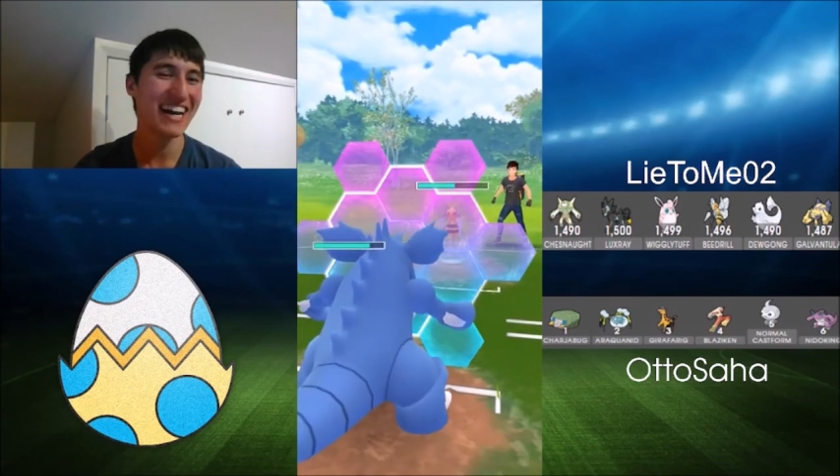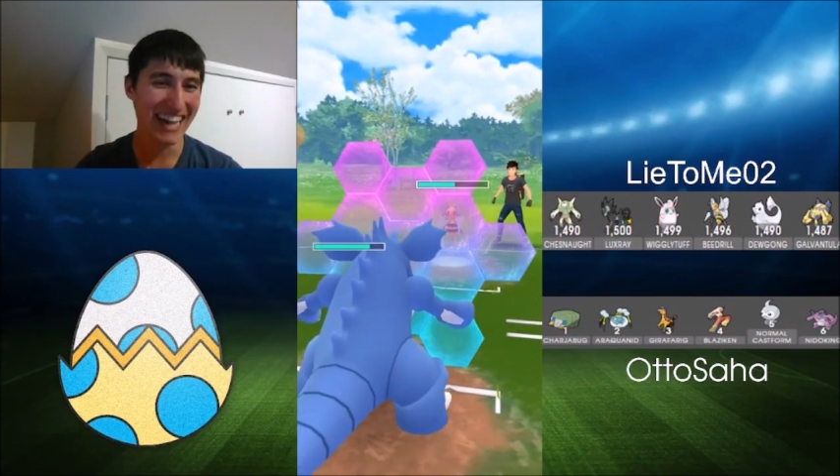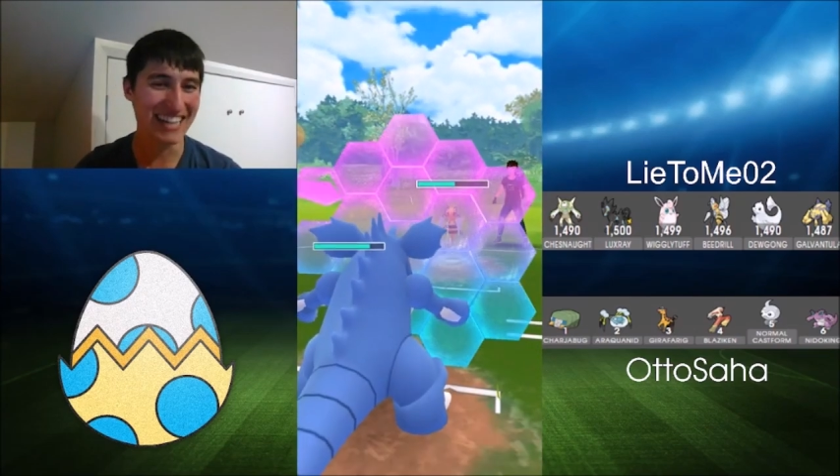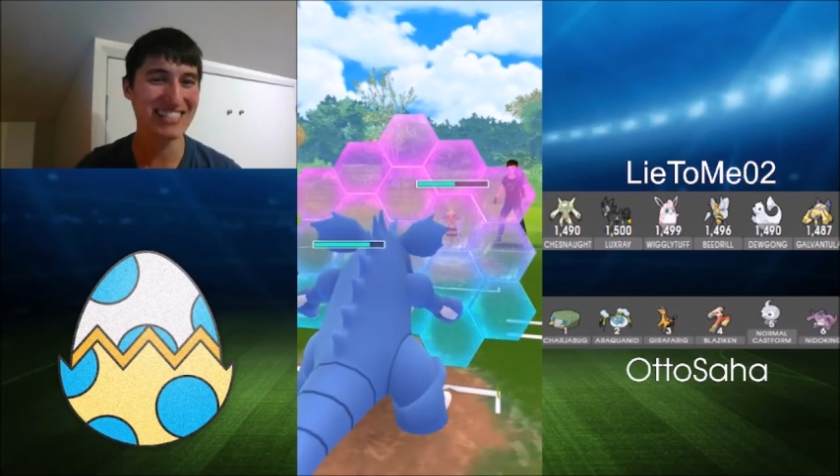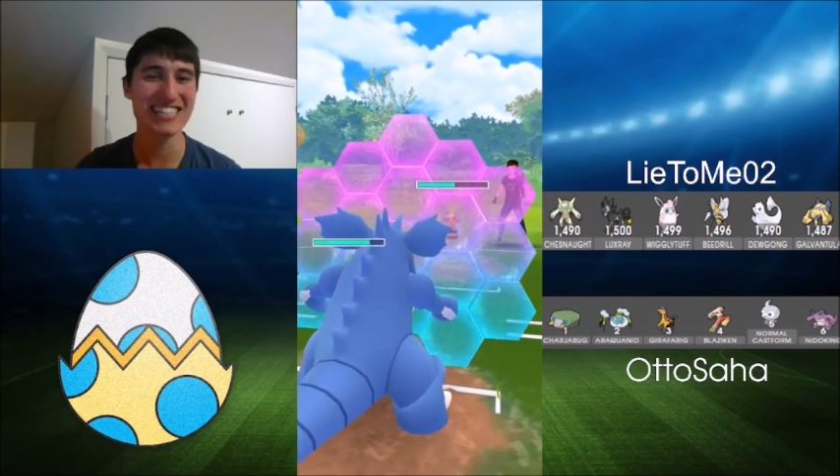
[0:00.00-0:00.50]

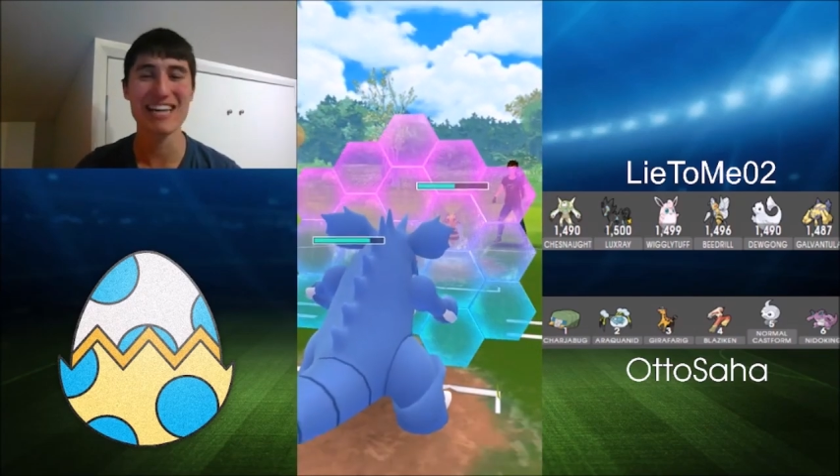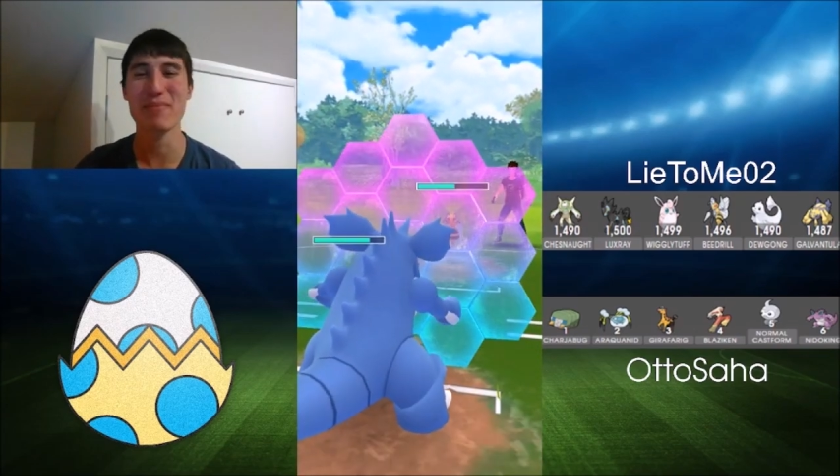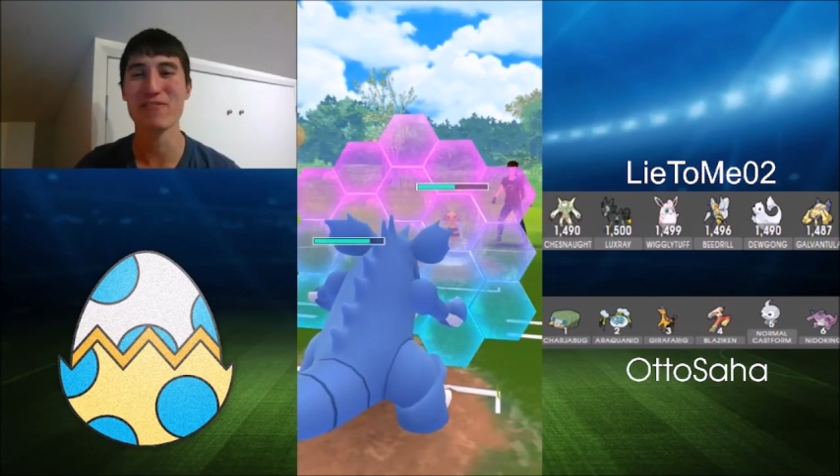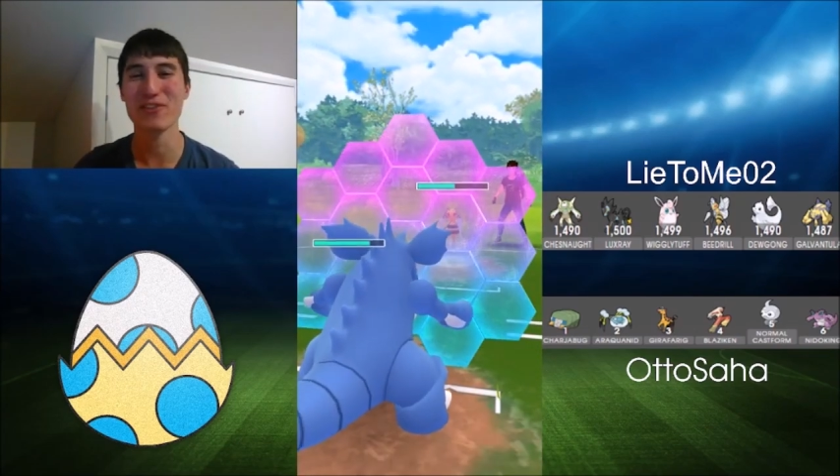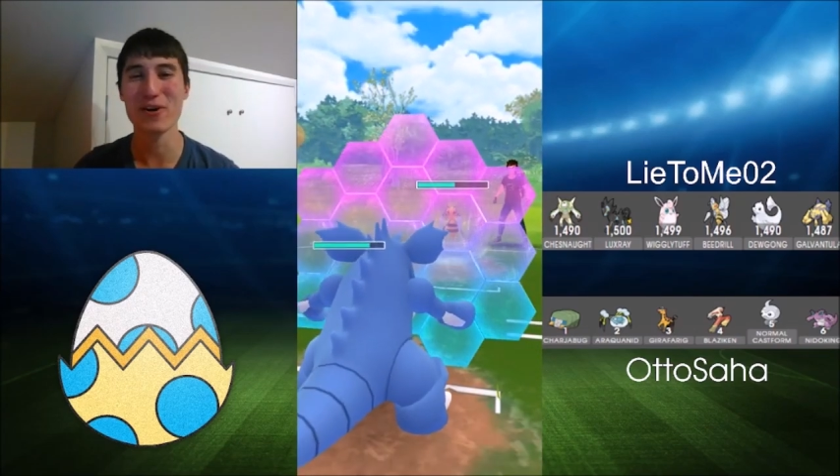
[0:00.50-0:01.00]
Gets the
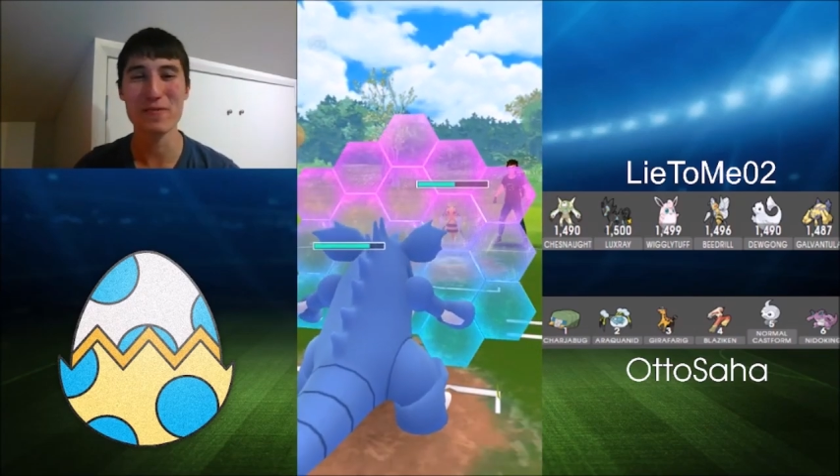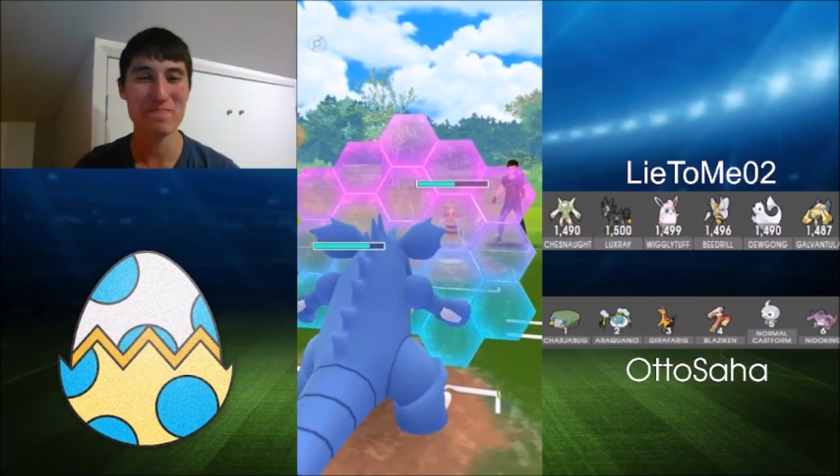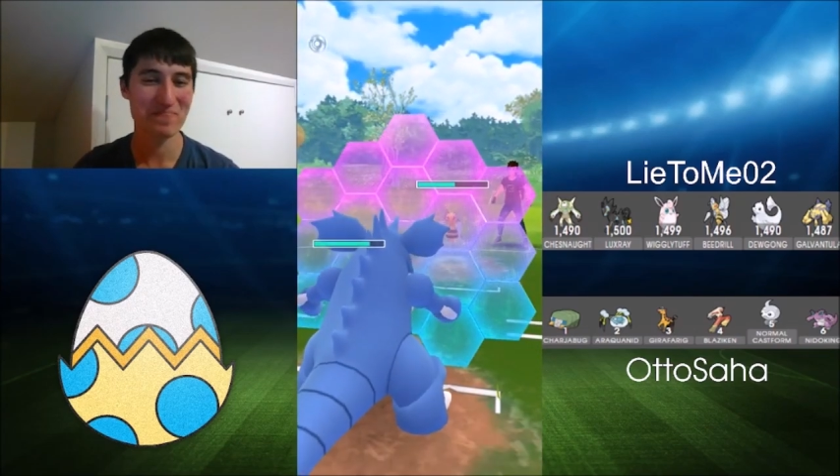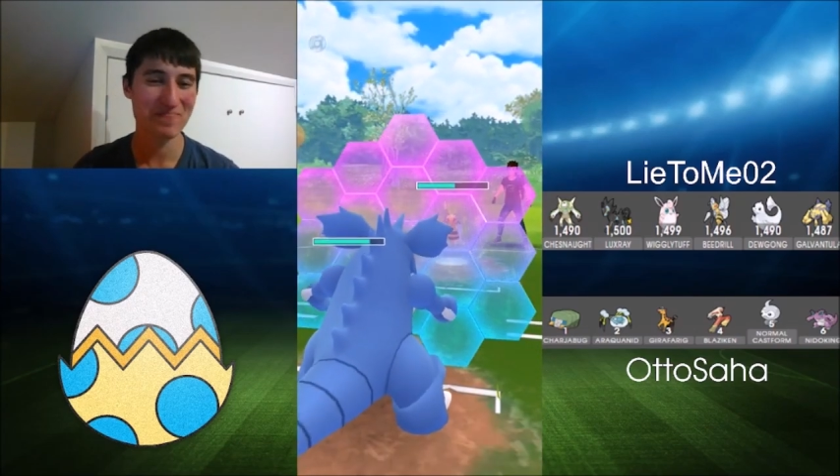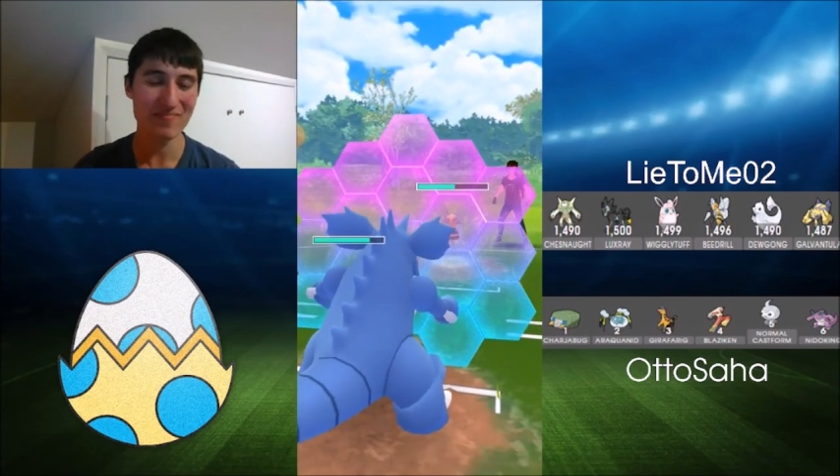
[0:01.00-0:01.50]
debuff though,
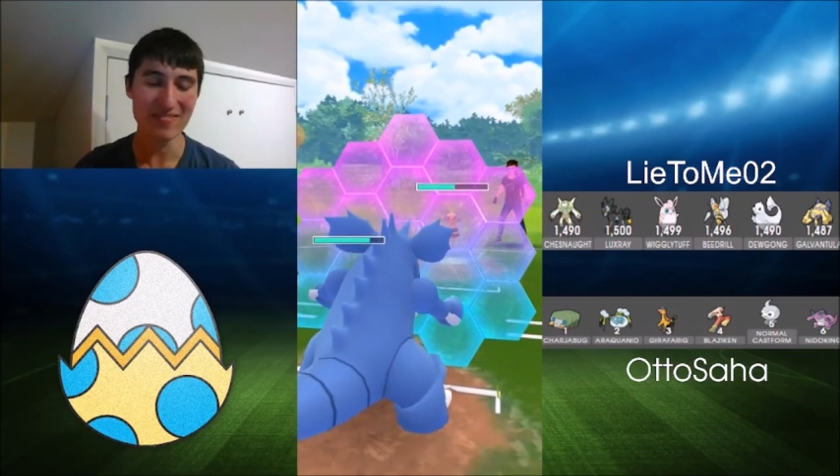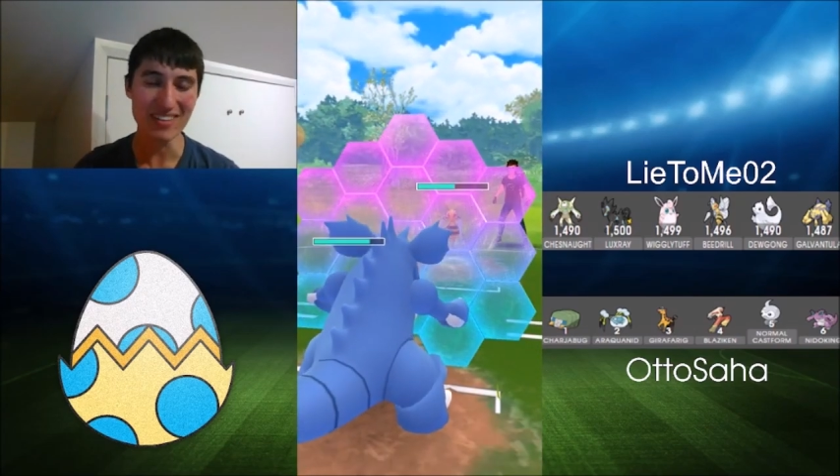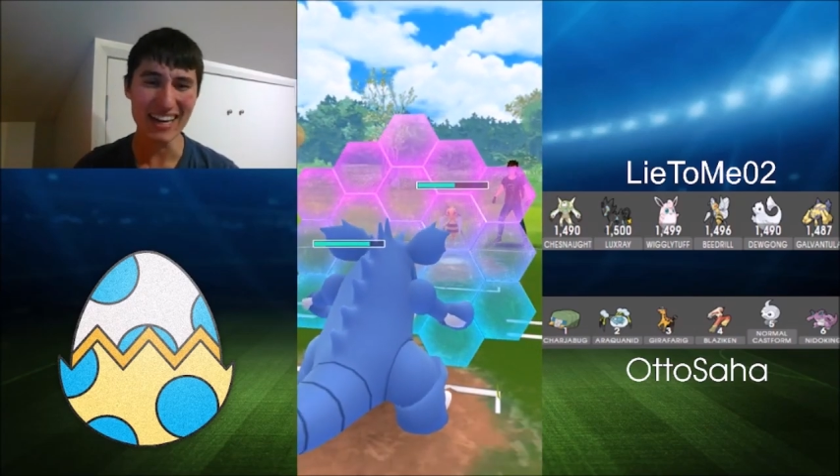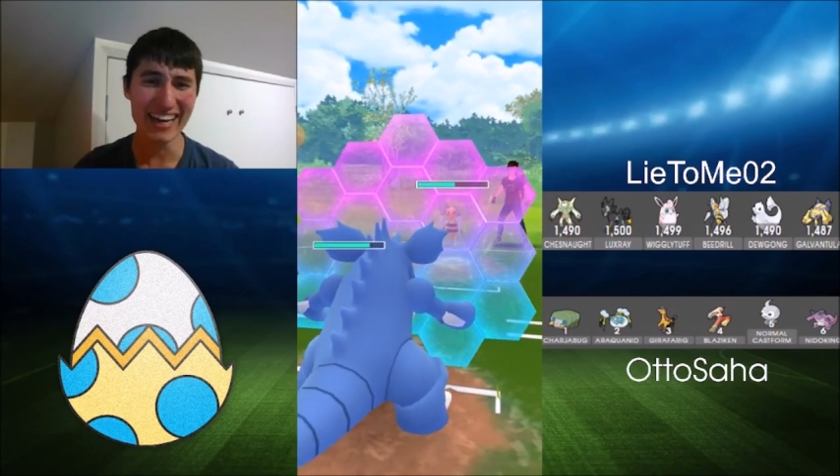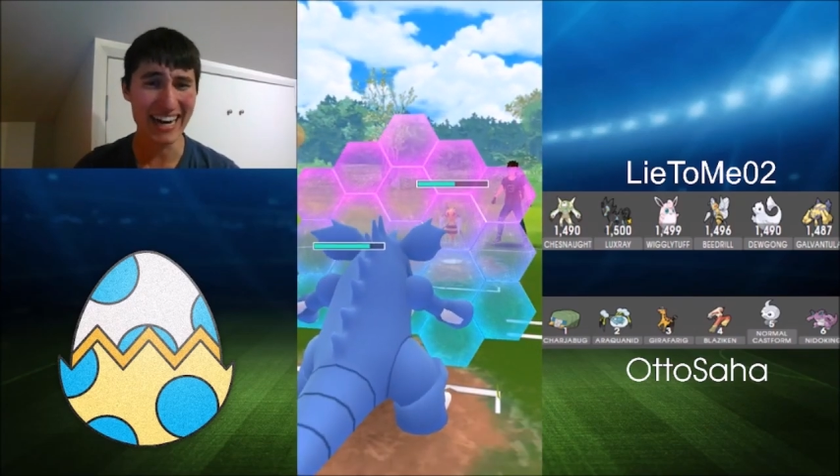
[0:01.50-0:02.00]
and